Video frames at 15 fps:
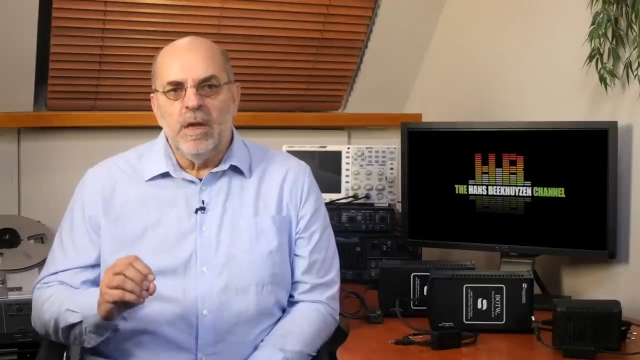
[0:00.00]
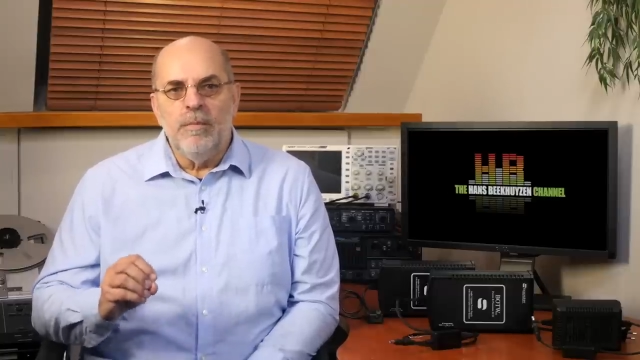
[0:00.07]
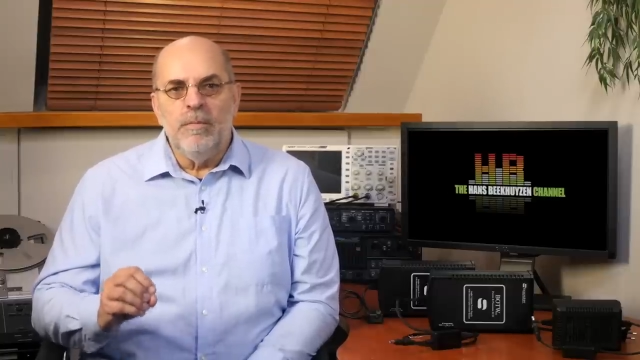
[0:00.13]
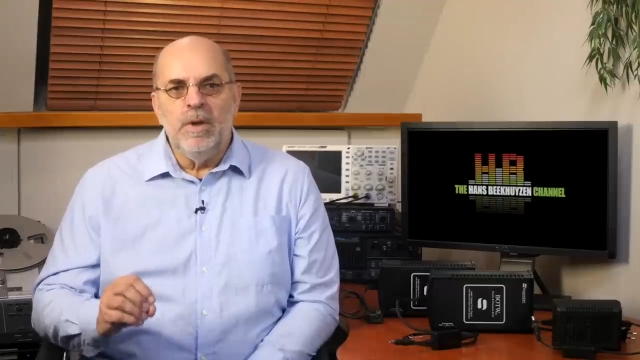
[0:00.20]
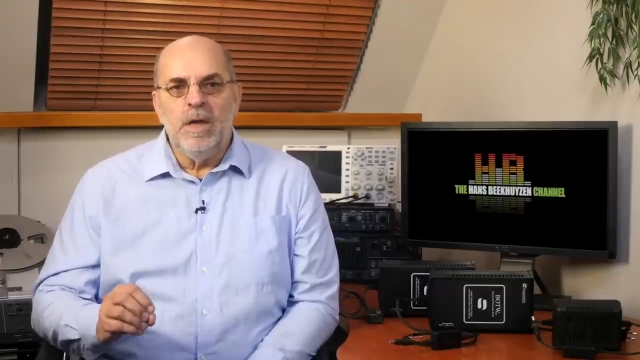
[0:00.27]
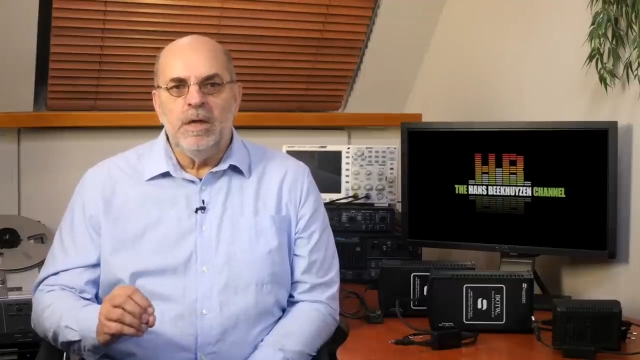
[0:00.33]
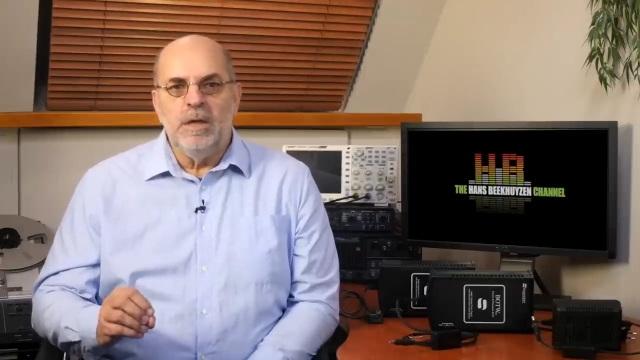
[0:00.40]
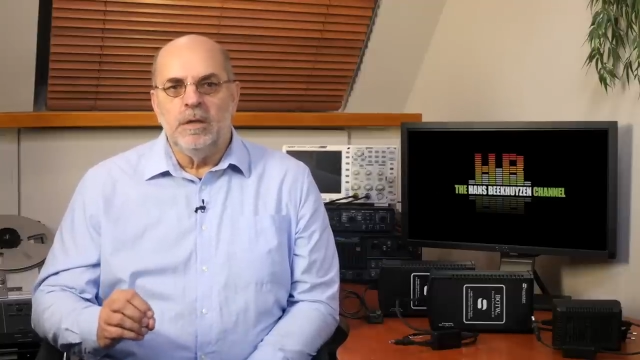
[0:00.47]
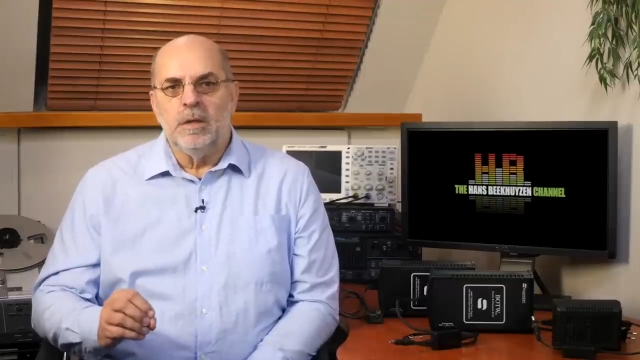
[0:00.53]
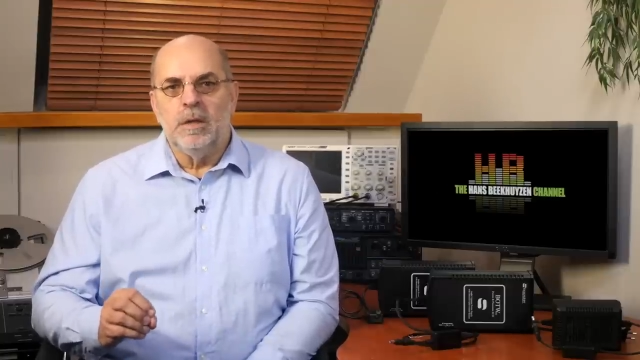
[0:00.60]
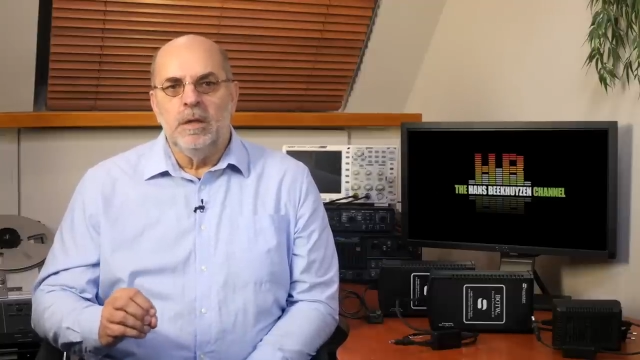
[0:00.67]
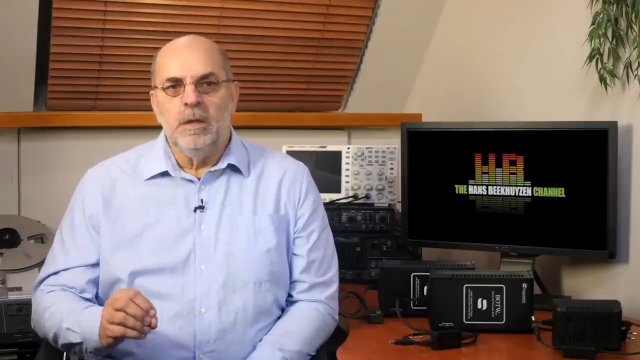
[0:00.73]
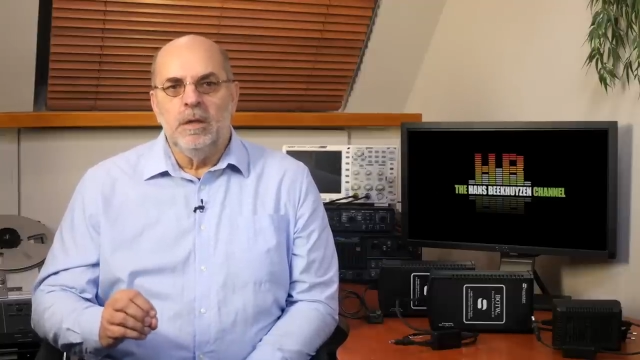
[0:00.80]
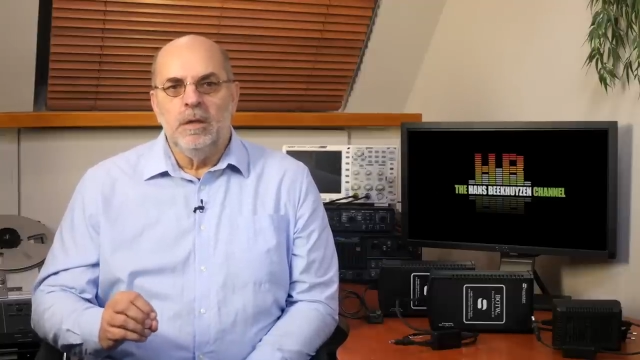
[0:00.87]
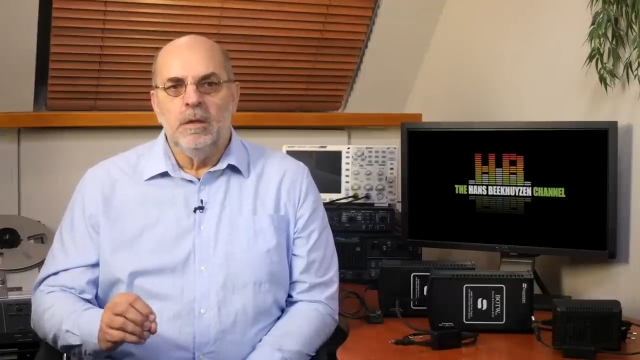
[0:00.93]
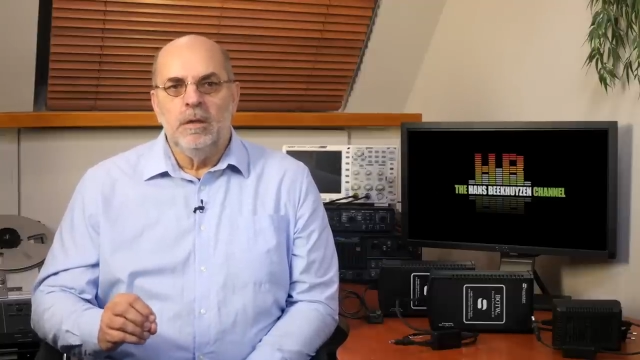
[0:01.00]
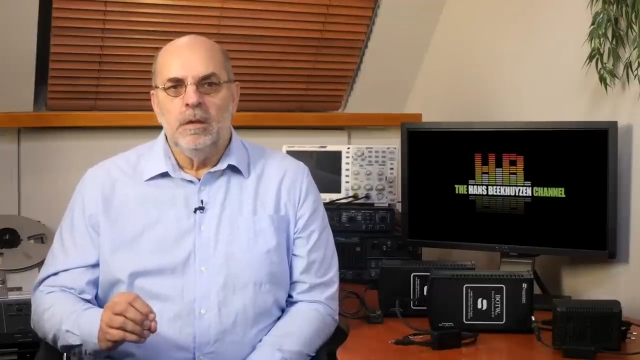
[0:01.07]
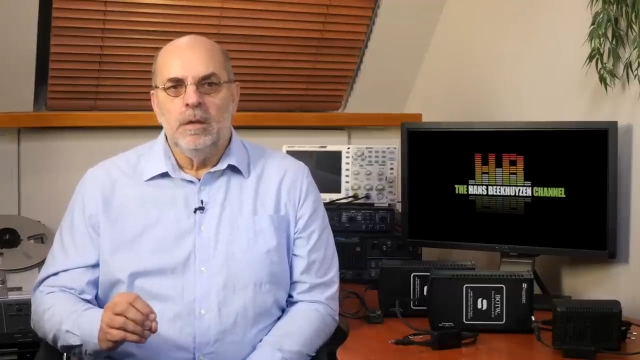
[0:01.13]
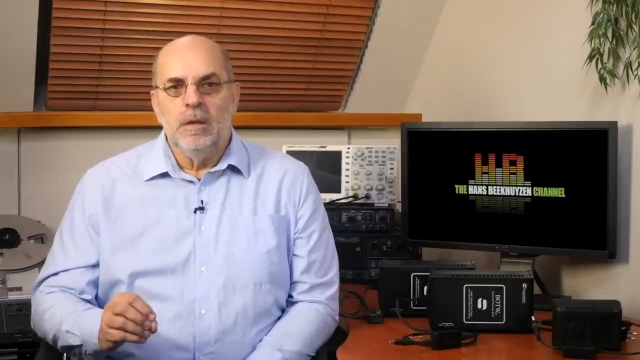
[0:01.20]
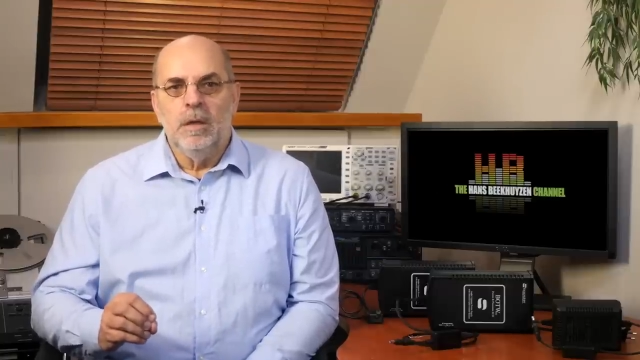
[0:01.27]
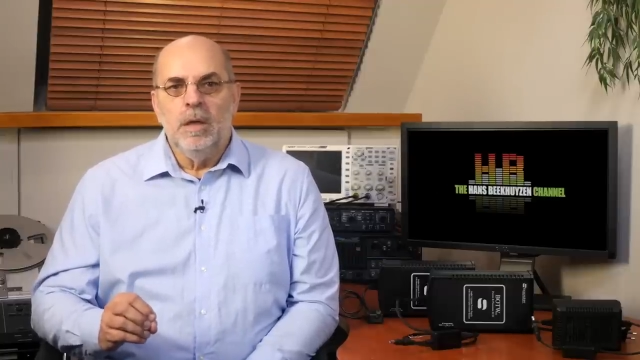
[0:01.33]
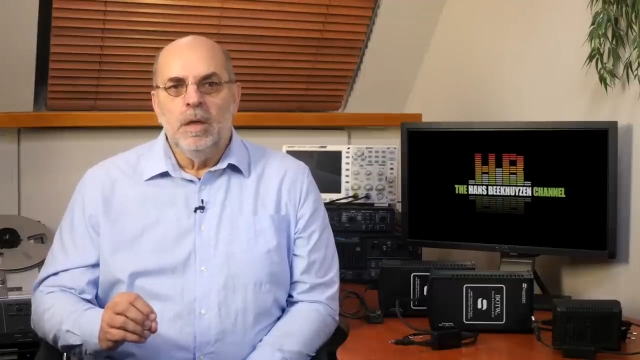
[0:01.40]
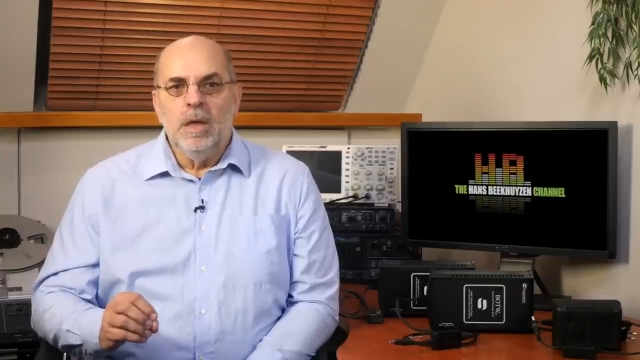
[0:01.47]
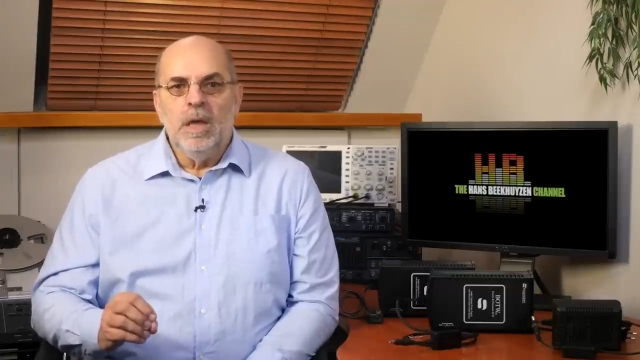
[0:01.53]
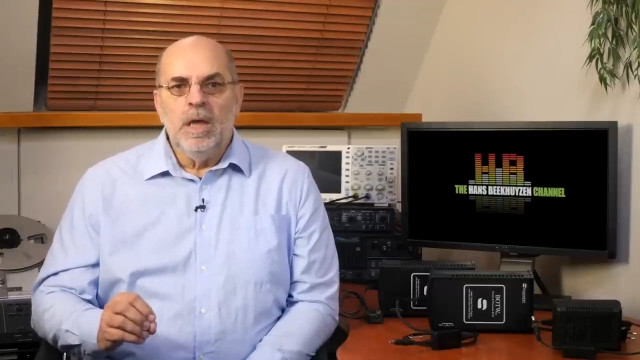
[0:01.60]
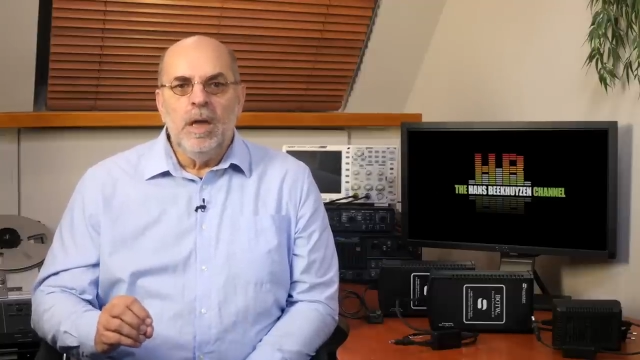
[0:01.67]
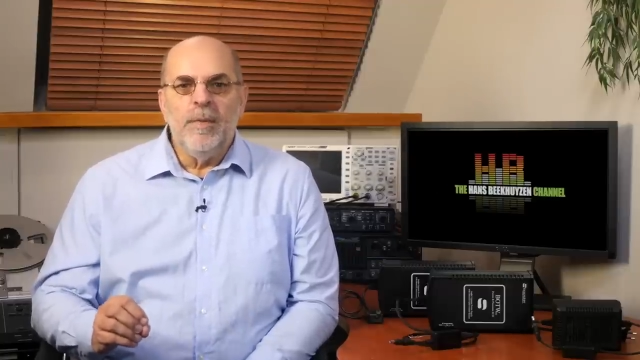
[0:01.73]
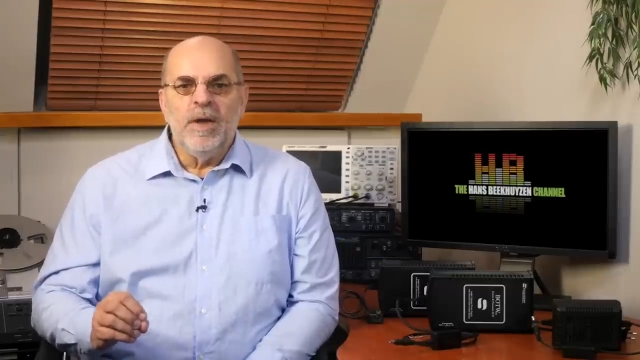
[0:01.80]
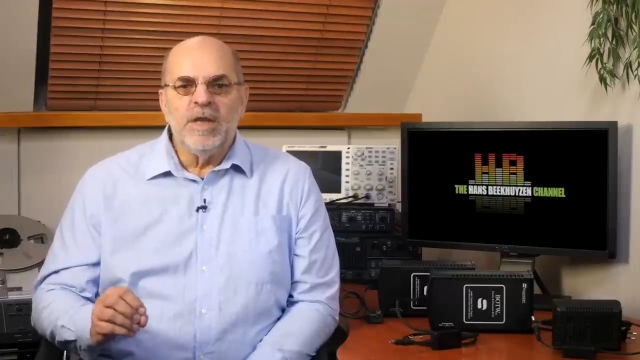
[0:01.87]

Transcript: immediately. In